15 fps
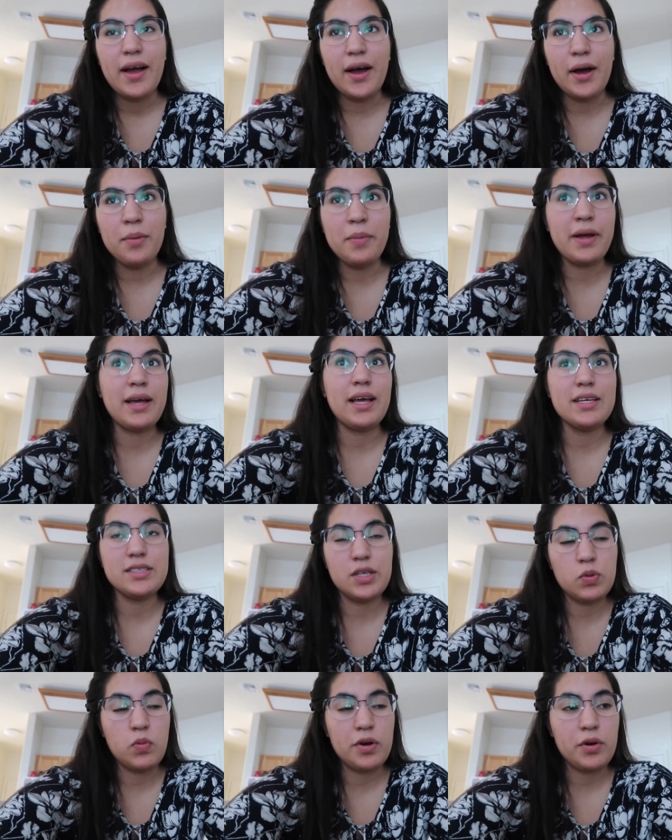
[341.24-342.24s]
um, in
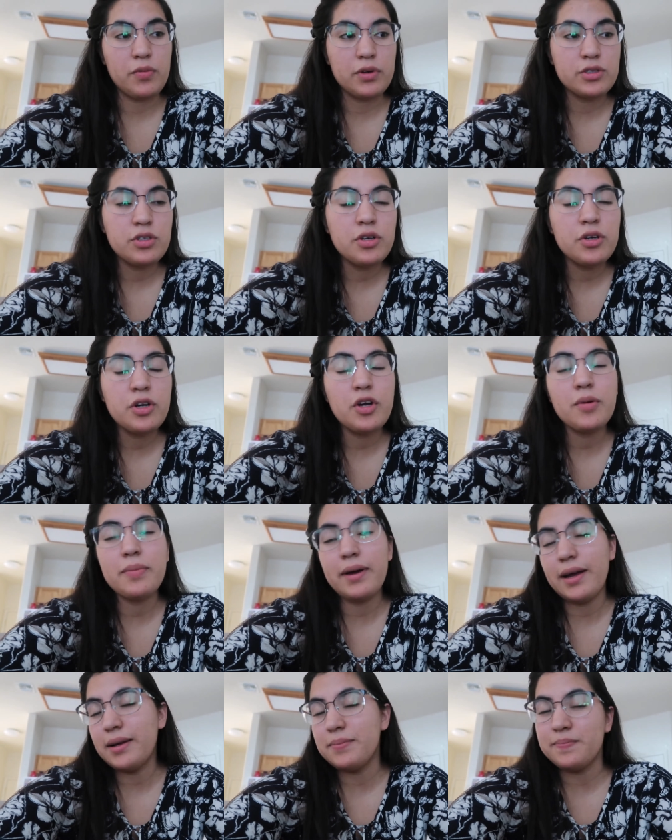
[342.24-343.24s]
case they want to return her
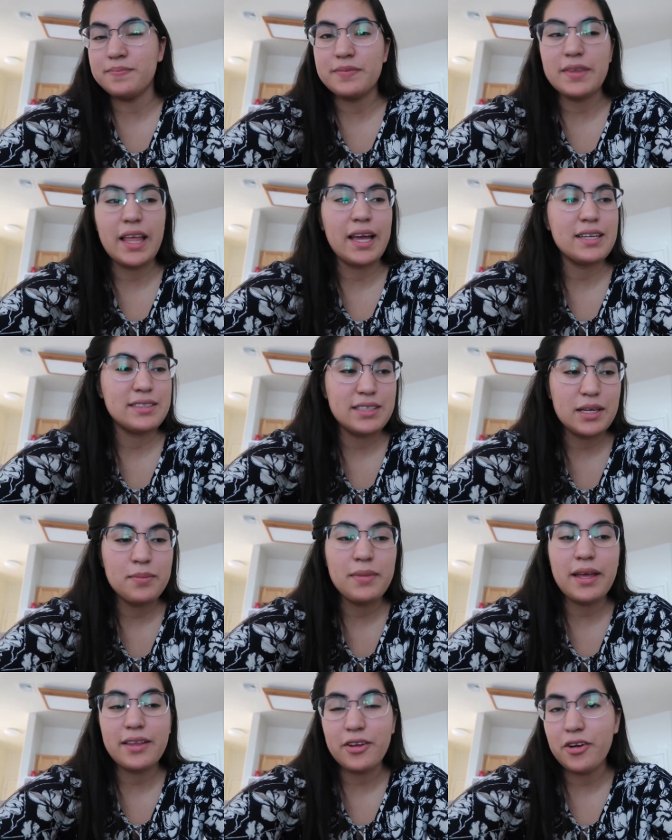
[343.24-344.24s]
but they
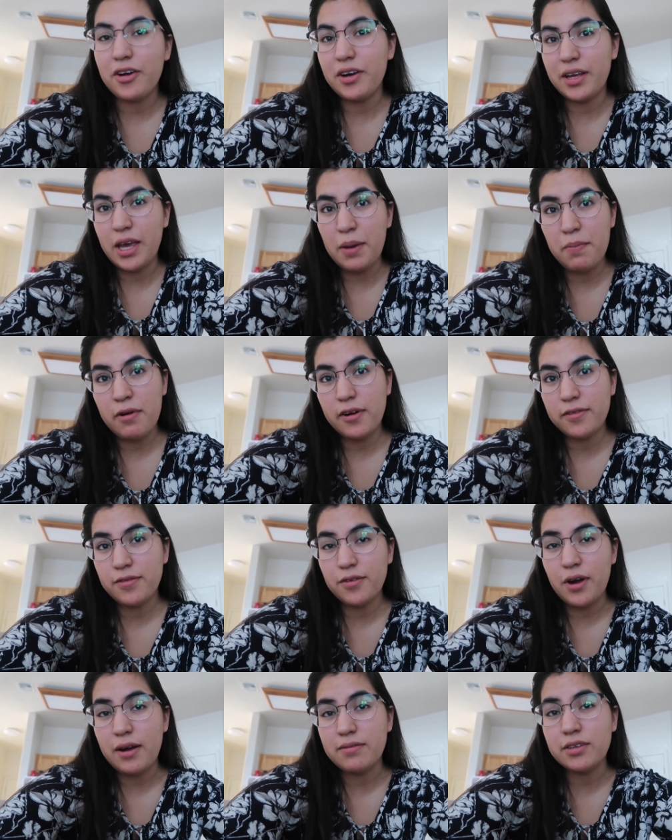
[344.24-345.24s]
seem like they're going to keep her
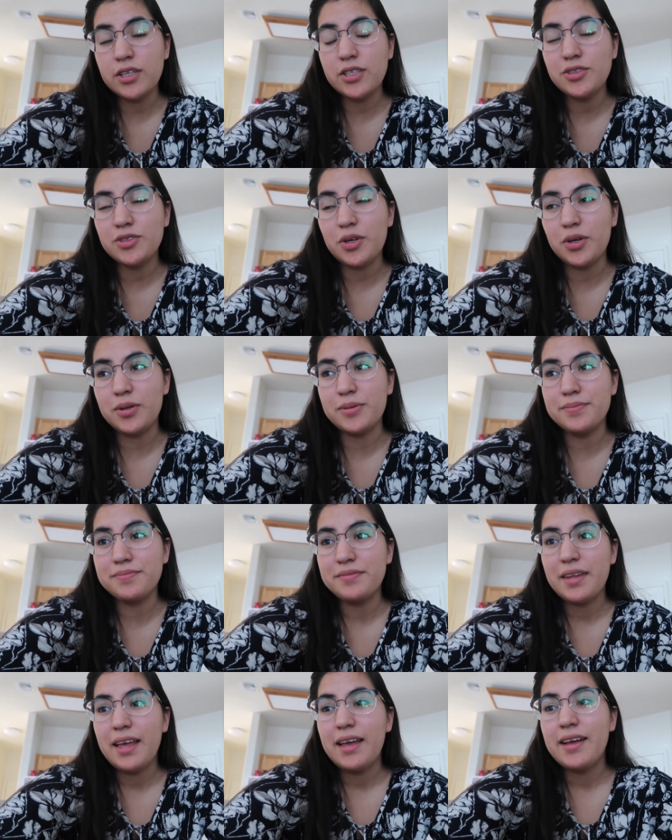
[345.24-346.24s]
forever
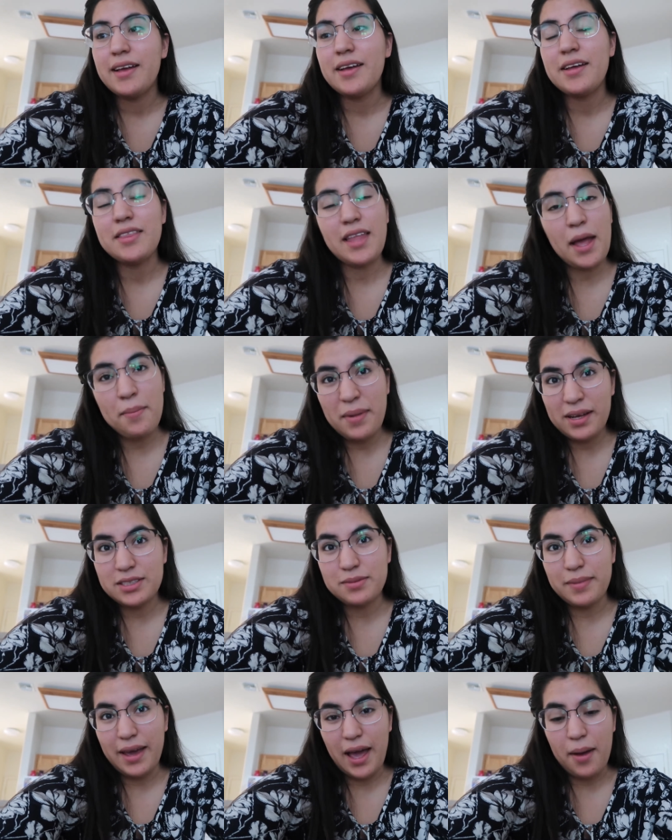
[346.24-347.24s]
so that
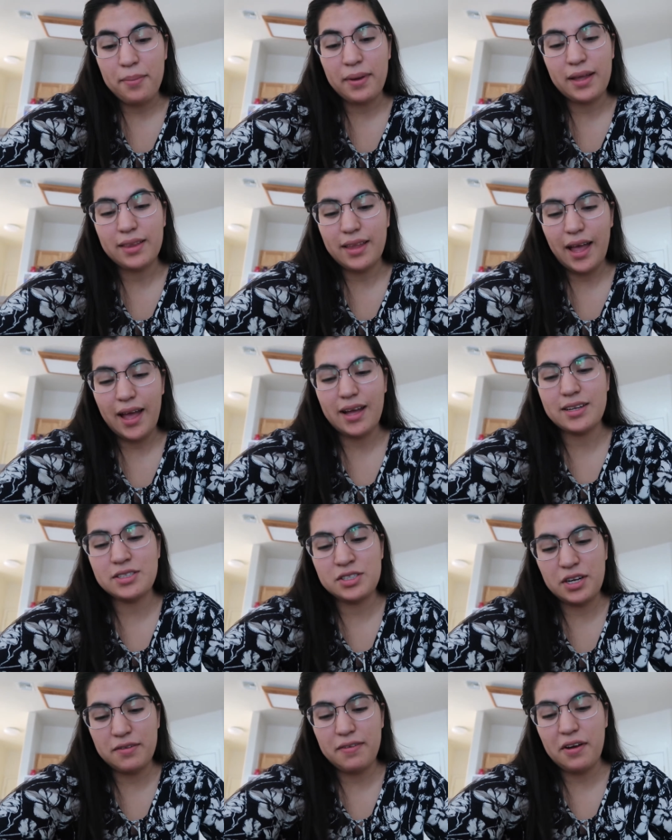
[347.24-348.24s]
makes me happy that
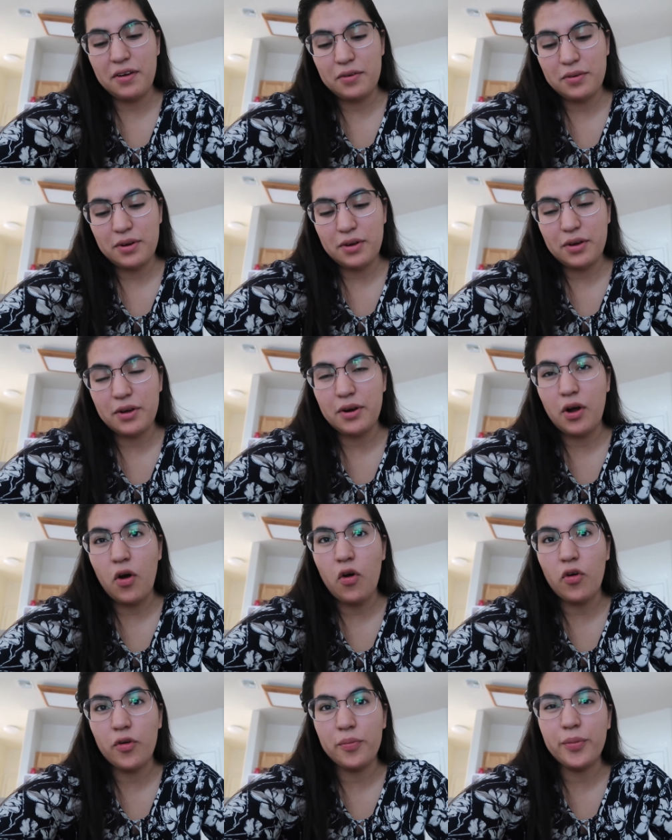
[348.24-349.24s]
she found a good
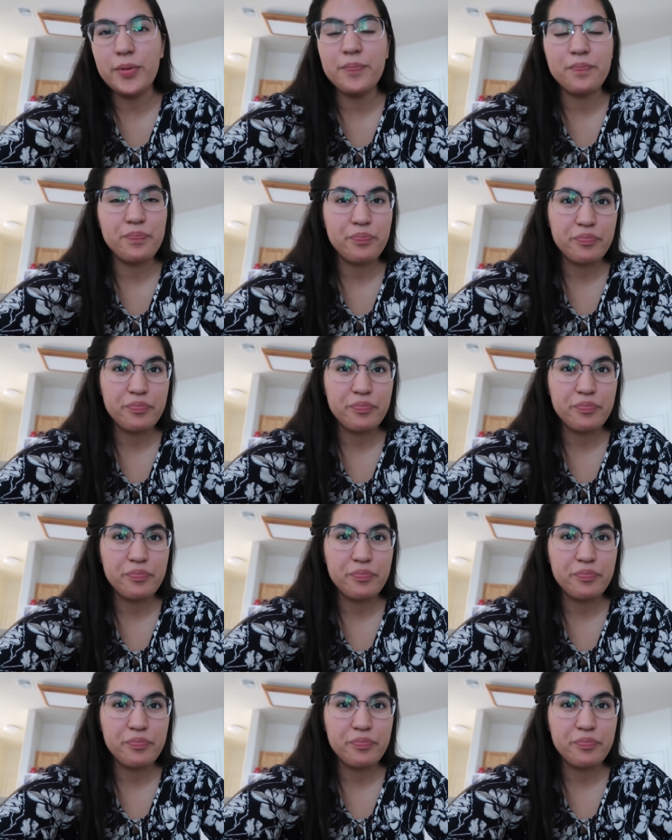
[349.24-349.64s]
home.